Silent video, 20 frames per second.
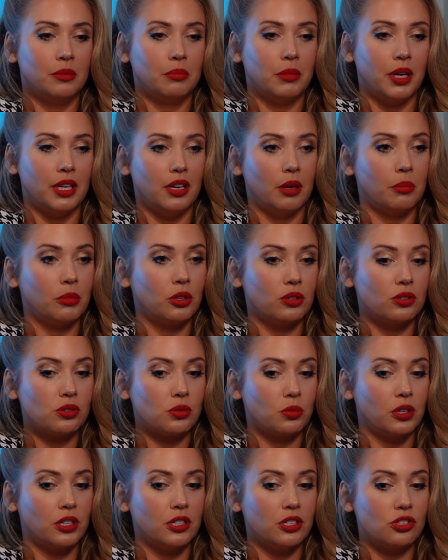numbers
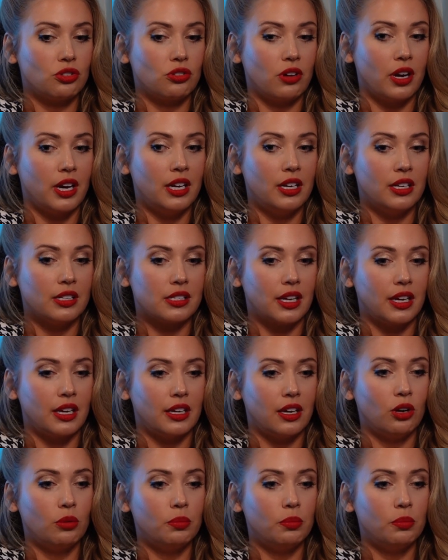weren't as great as I hoped